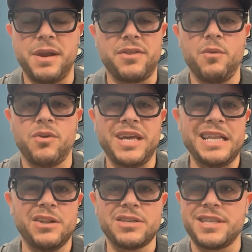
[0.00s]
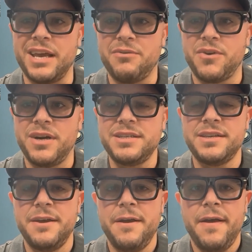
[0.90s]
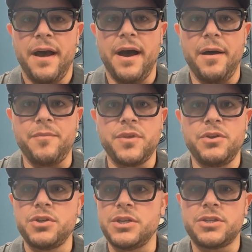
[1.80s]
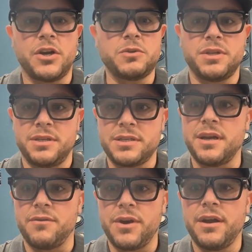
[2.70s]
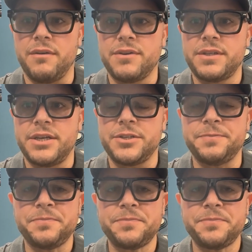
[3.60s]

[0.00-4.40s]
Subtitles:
But I think what that looks like for us usually starts with a discovery conversation.